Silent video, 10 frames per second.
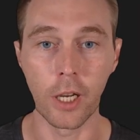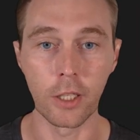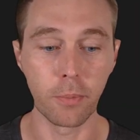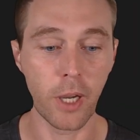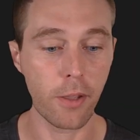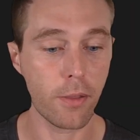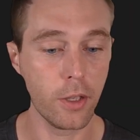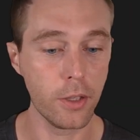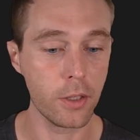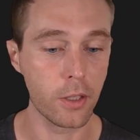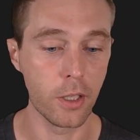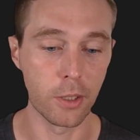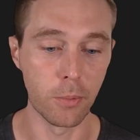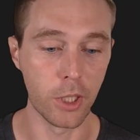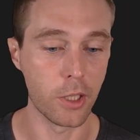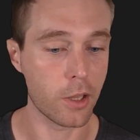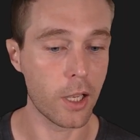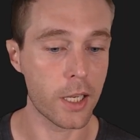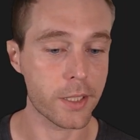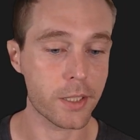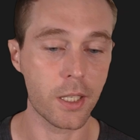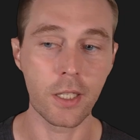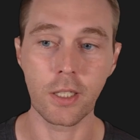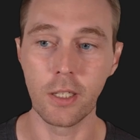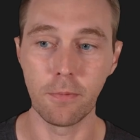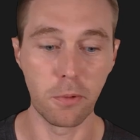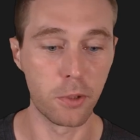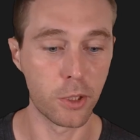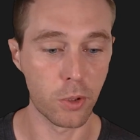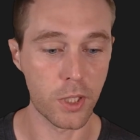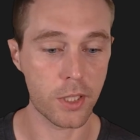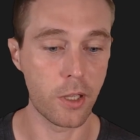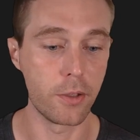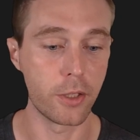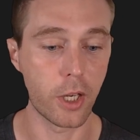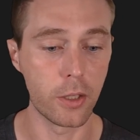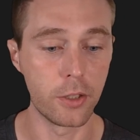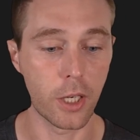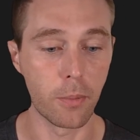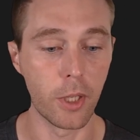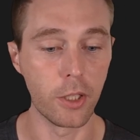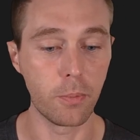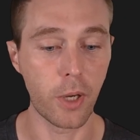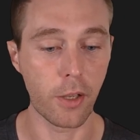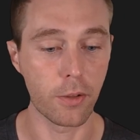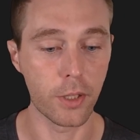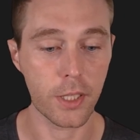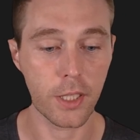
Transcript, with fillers: right in Python, it immediately asks us if you want to install the recommended Python